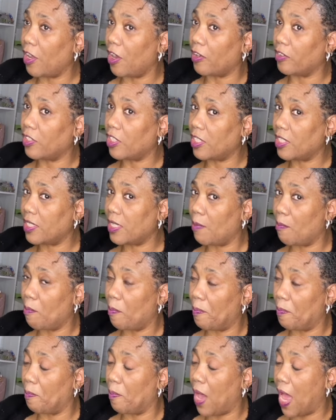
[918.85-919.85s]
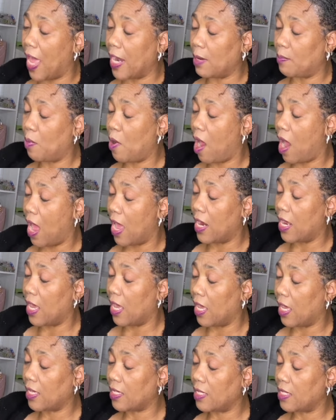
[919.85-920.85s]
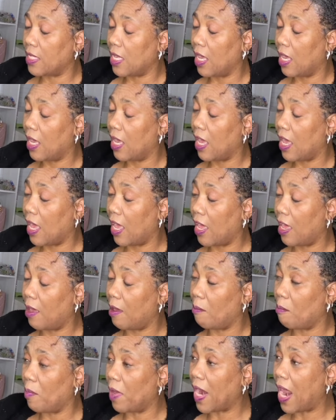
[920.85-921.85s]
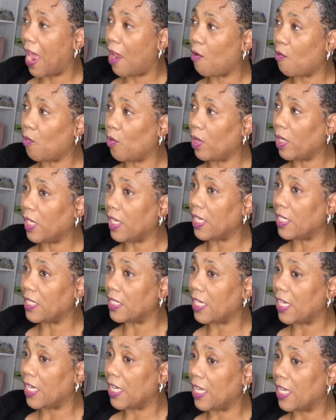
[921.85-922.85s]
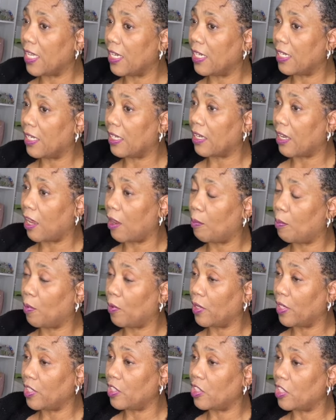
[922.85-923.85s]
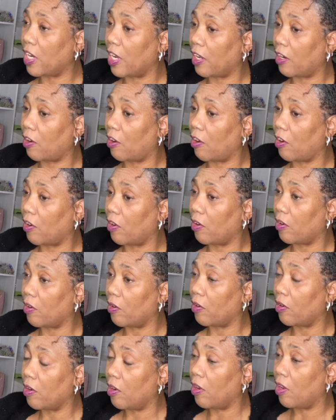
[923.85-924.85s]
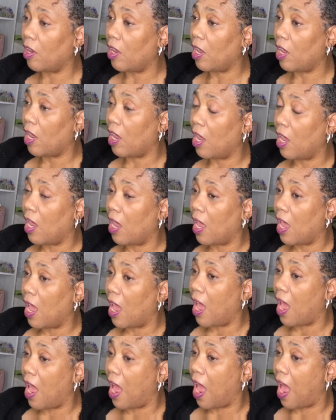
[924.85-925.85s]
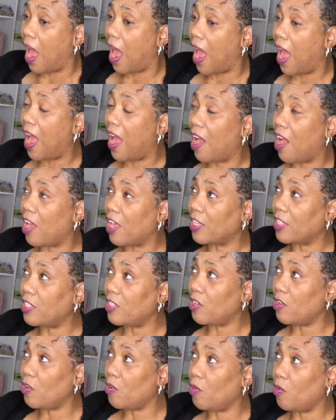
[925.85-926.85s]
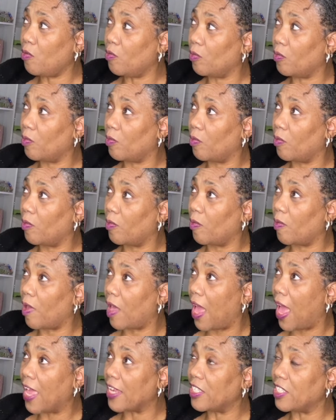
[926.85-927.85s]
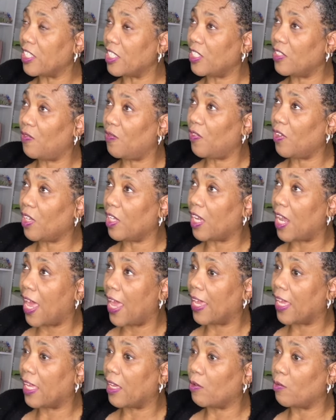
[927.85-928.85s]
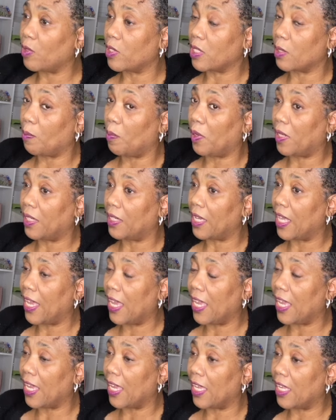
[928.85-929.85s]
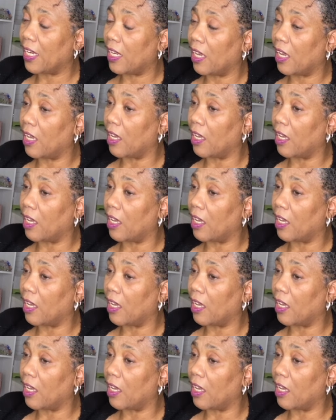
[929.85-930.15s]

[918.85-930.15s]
Just some body products. But I really did appreciate her. I just feel like it was a plan.